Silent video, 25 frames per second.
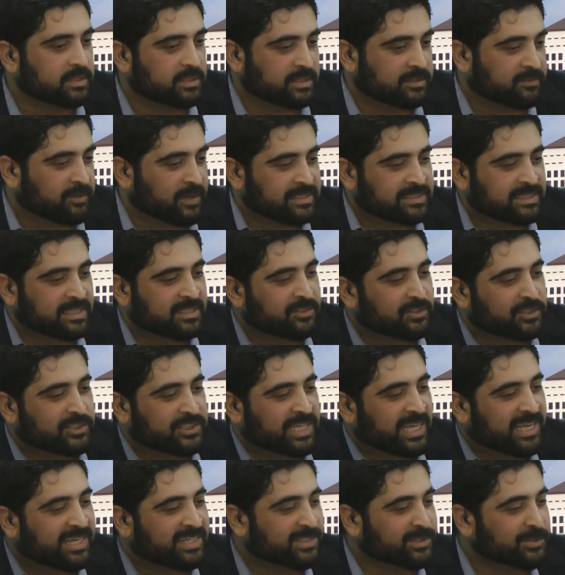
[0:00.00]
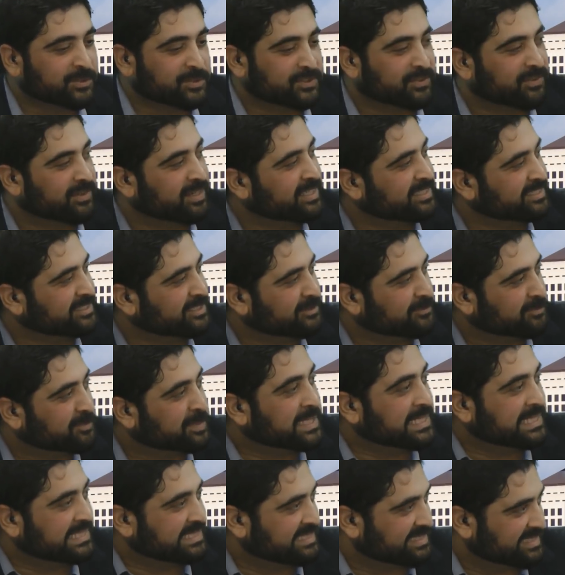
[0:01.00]
If I said Christianity was a religion of
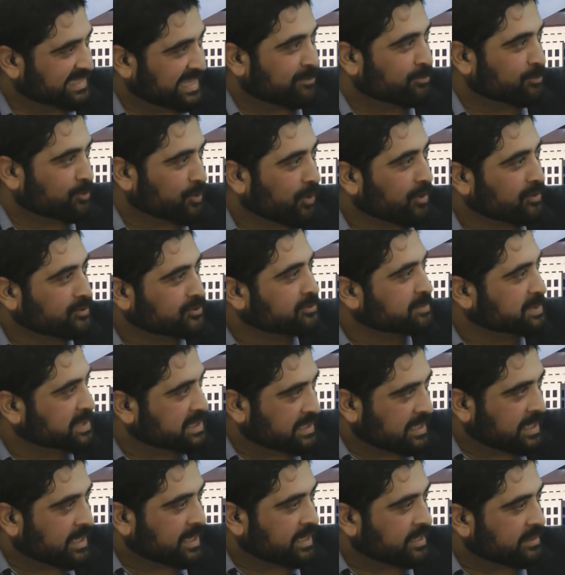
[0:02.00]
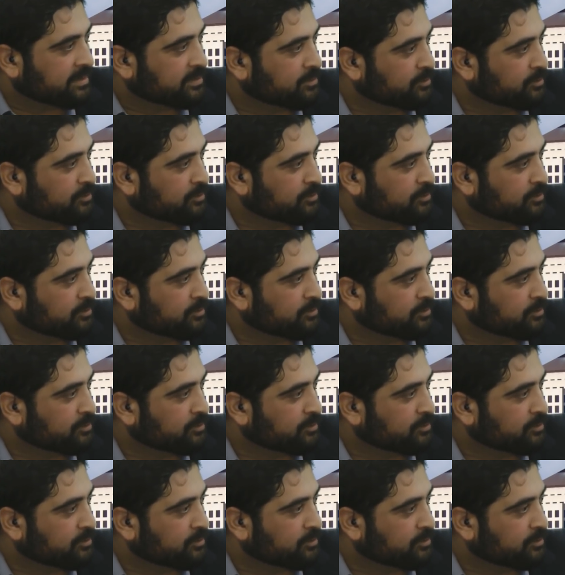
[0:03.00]
peace, that would also be a lie.